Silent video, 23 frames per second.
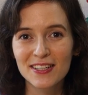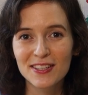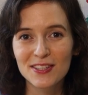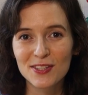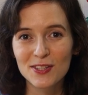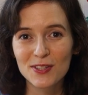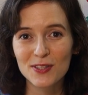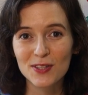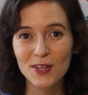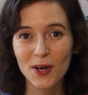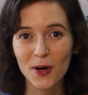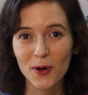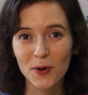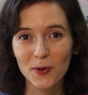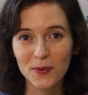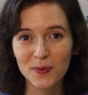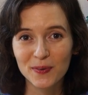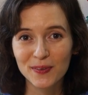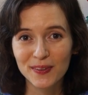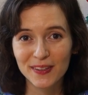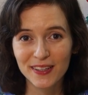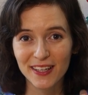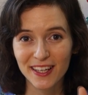So,
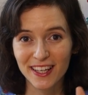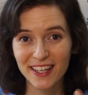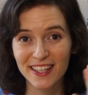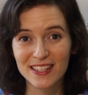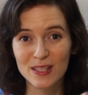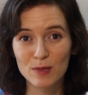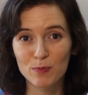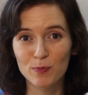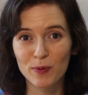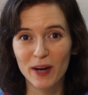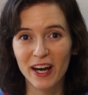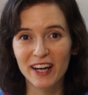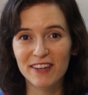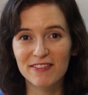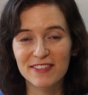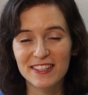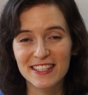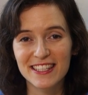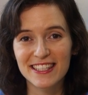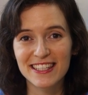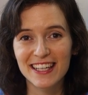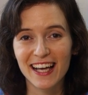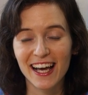it's
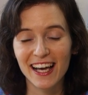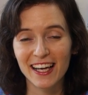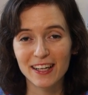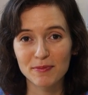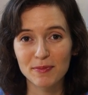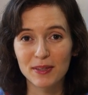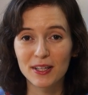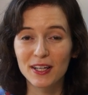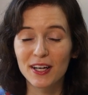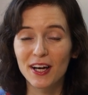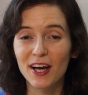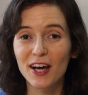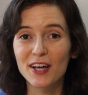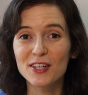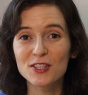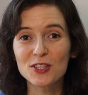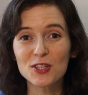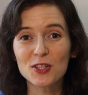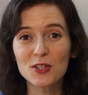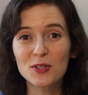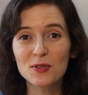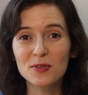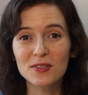breakfast time, a
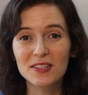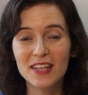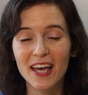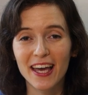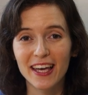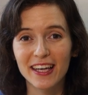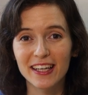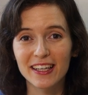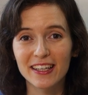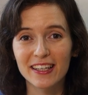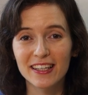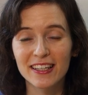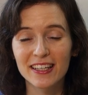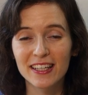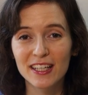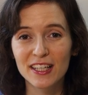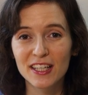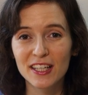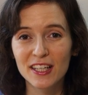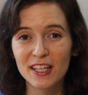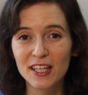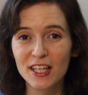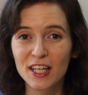new day.
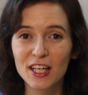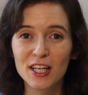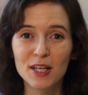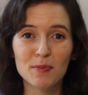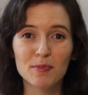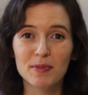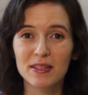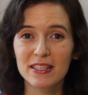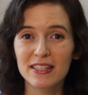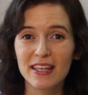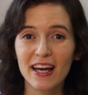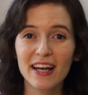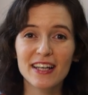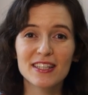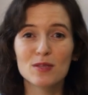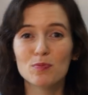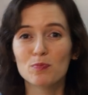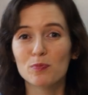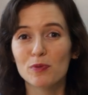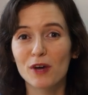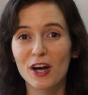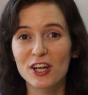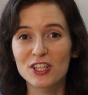Besides
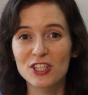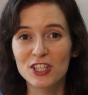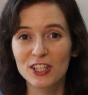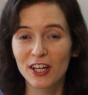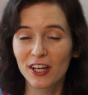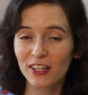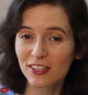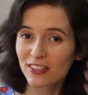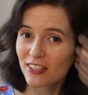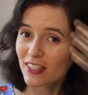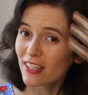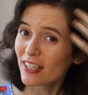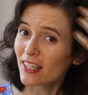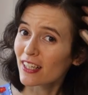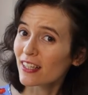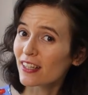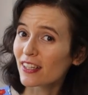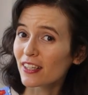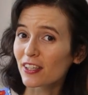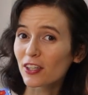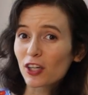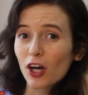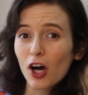brushing our
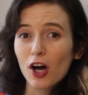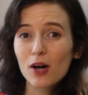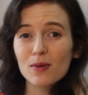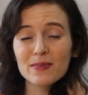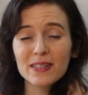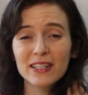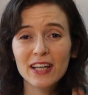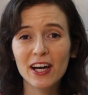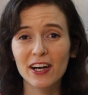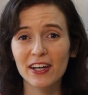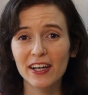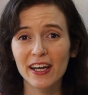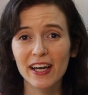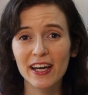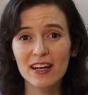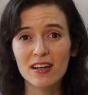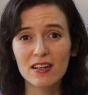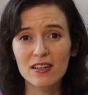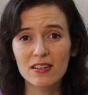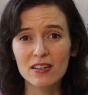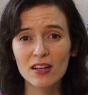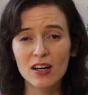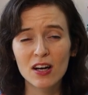teeth and combing our
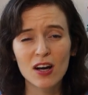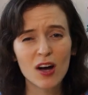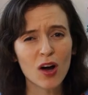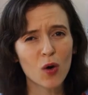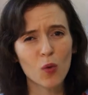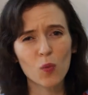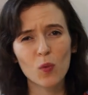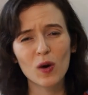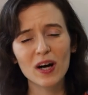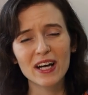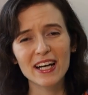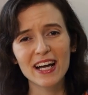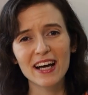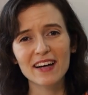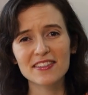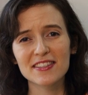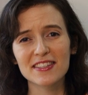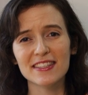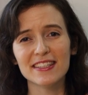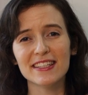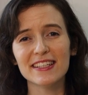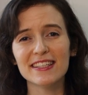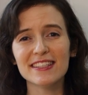hair, what
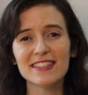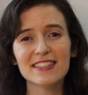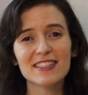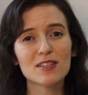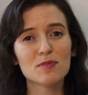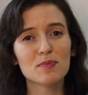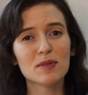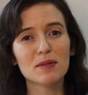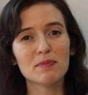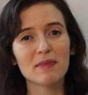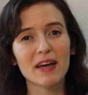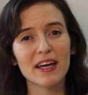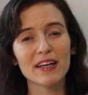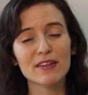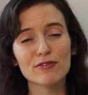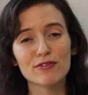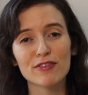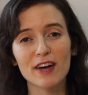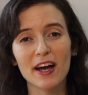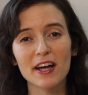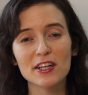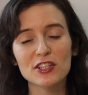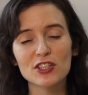else needs to be made
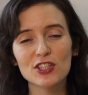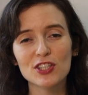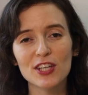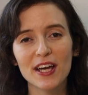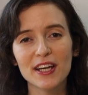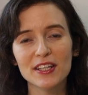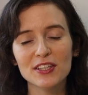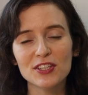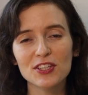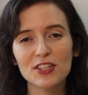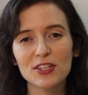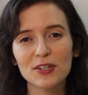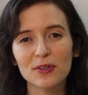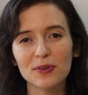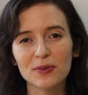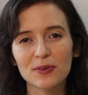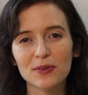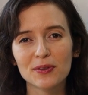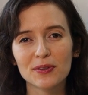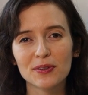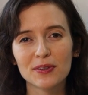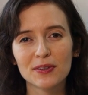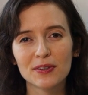fresh and new?
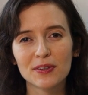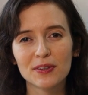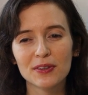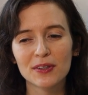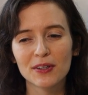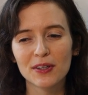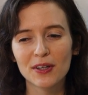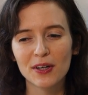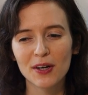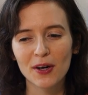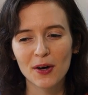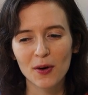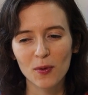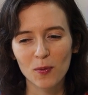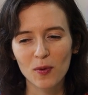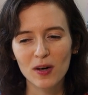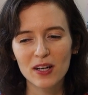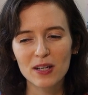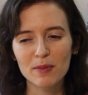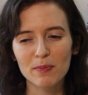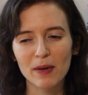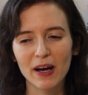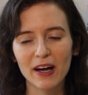
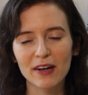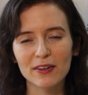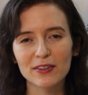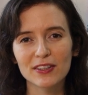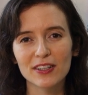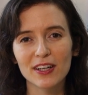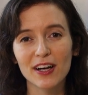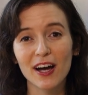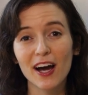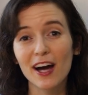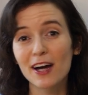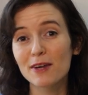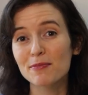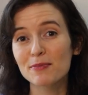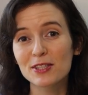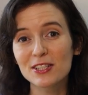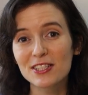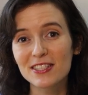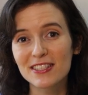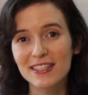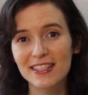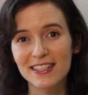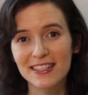What about our
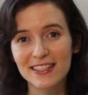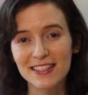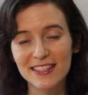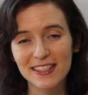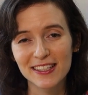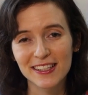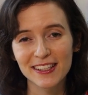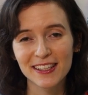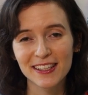mercies?